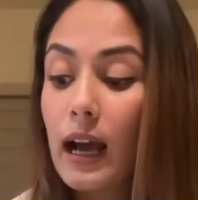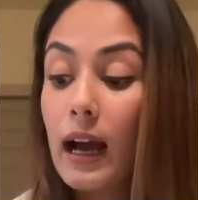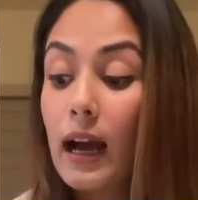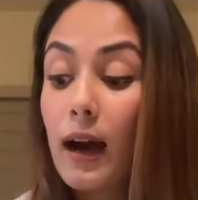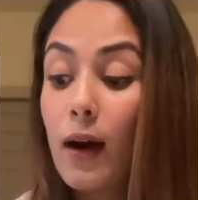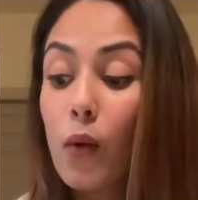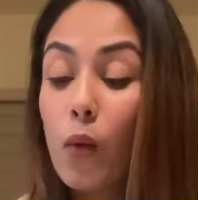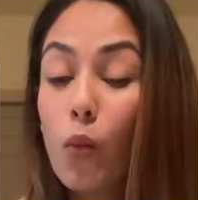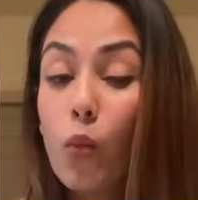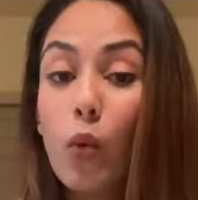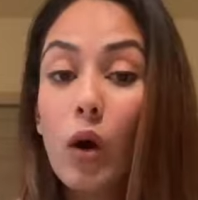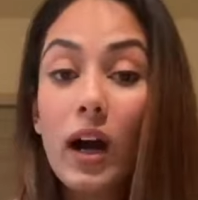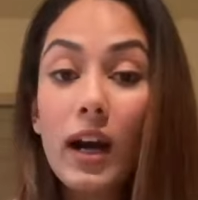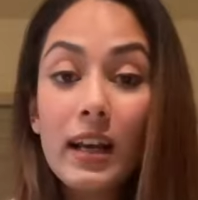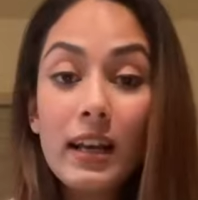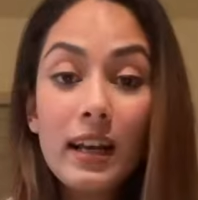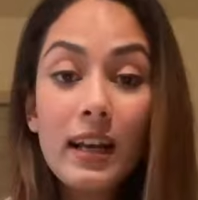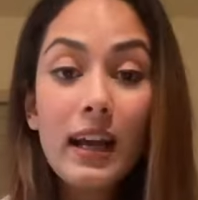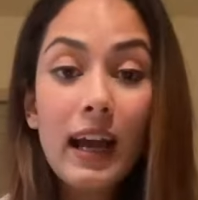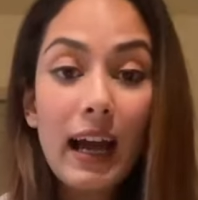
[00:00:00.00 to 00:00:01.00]

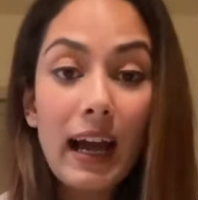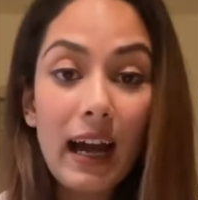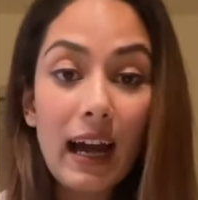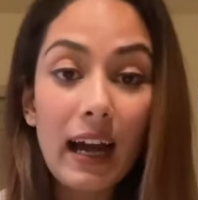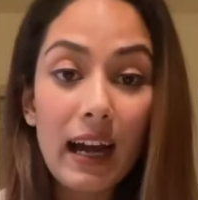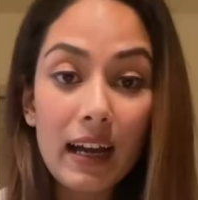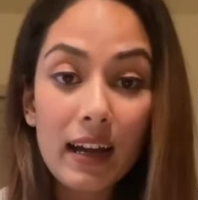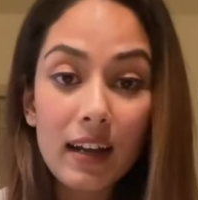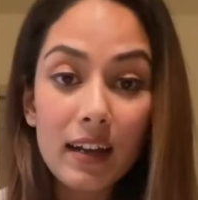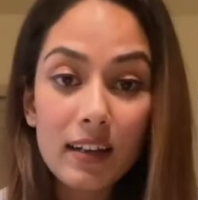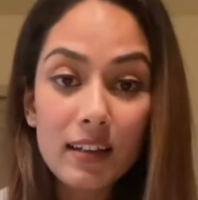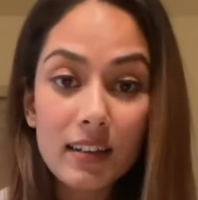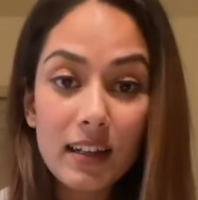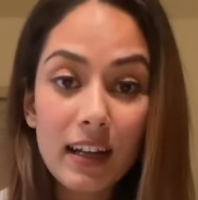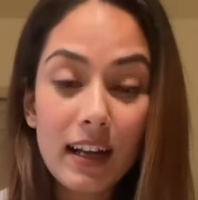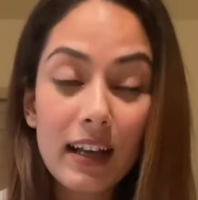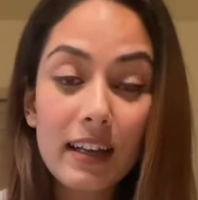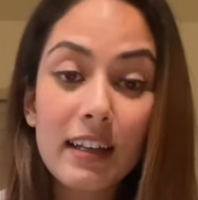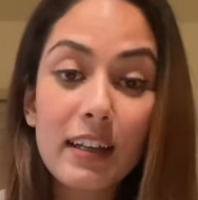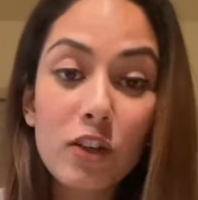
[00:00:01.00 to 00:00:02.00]
One hack that
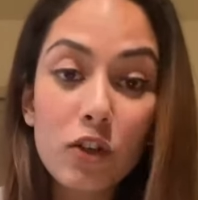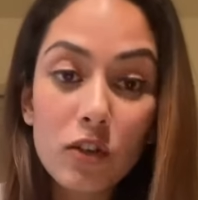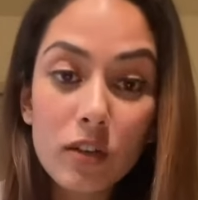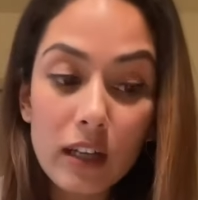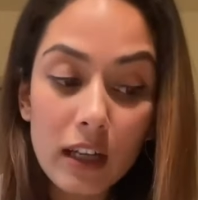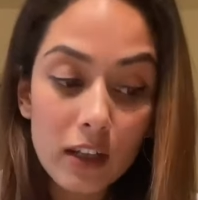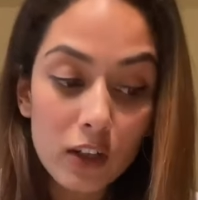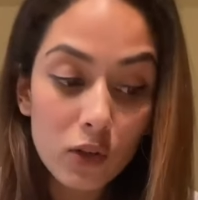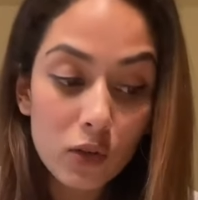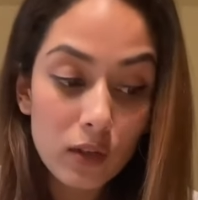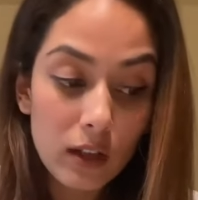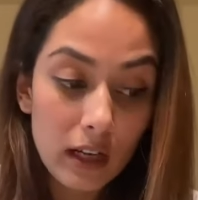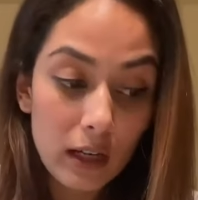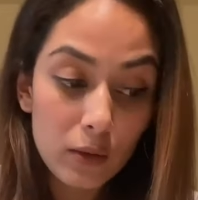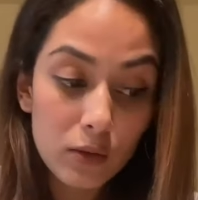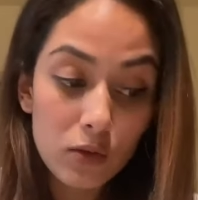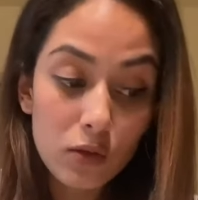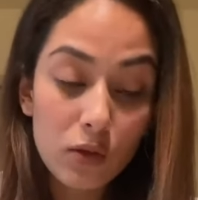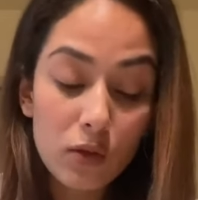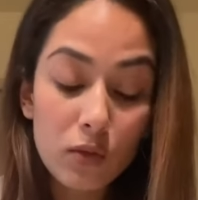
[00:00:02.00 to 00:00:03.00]
I need to tell you
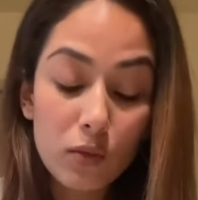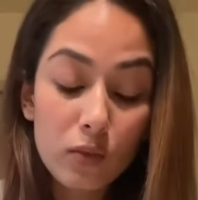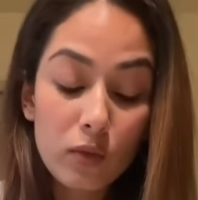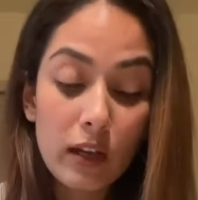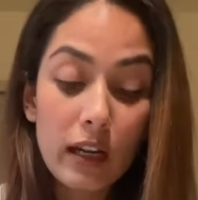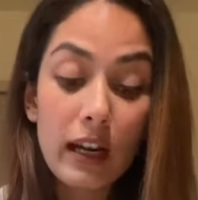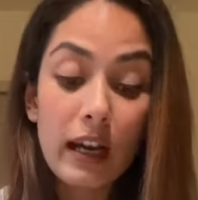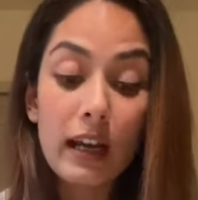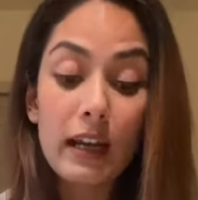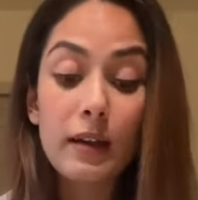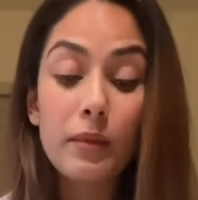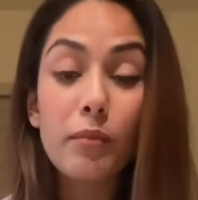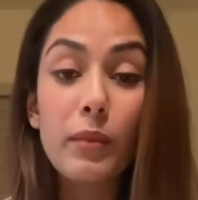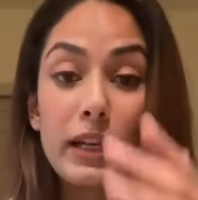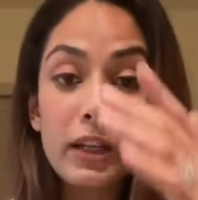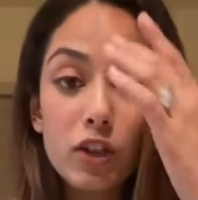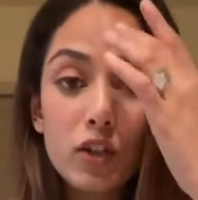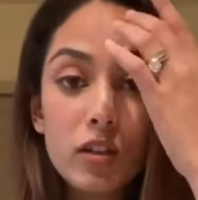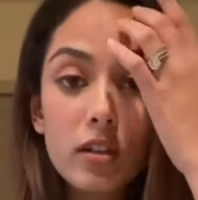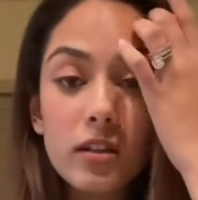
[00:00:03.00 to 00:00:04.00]
that I
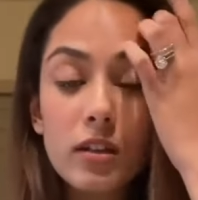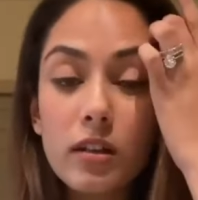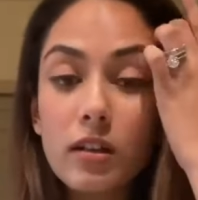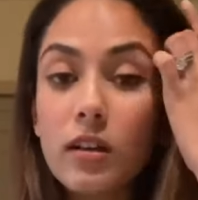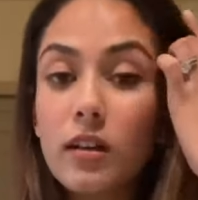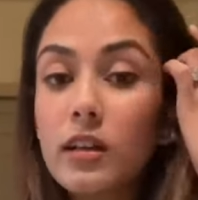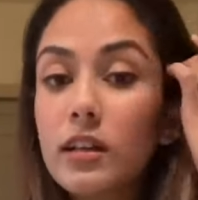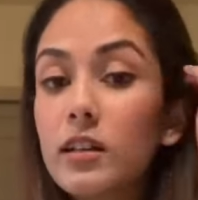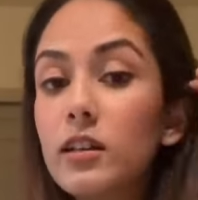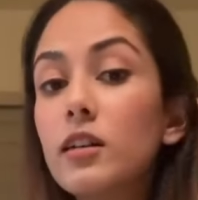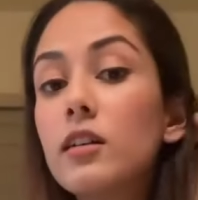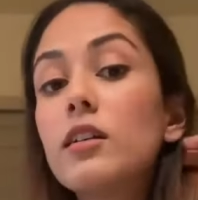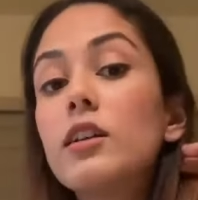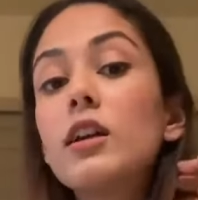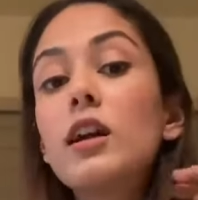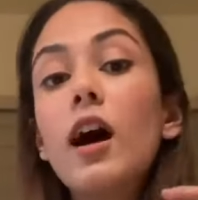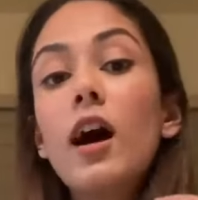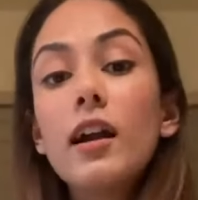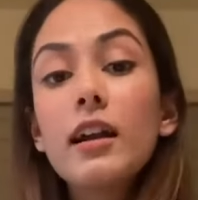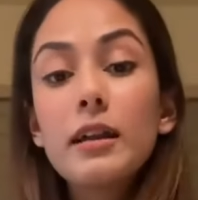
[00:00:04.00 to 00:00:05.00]
mentioned earlier
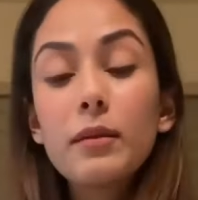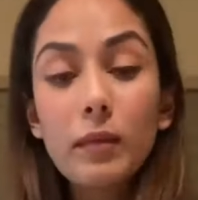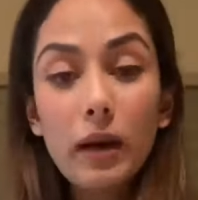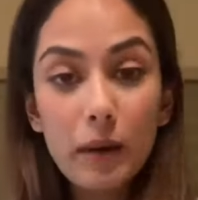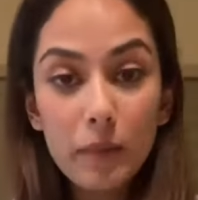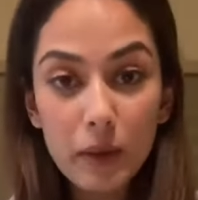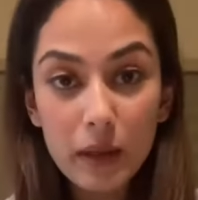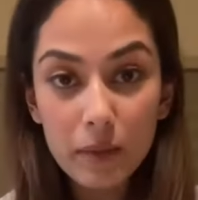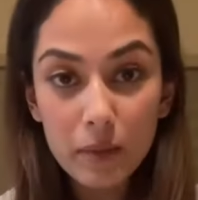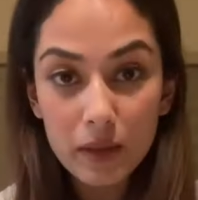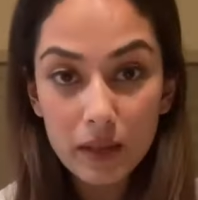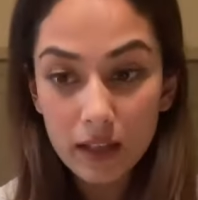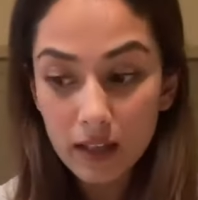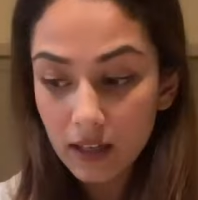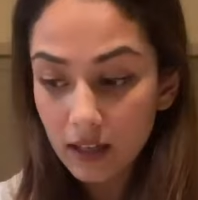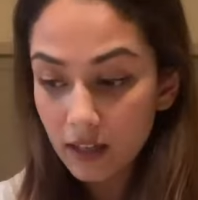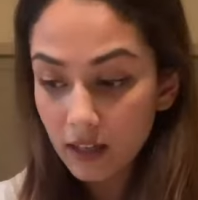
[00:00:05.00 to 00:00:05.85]
regarding my baby hair.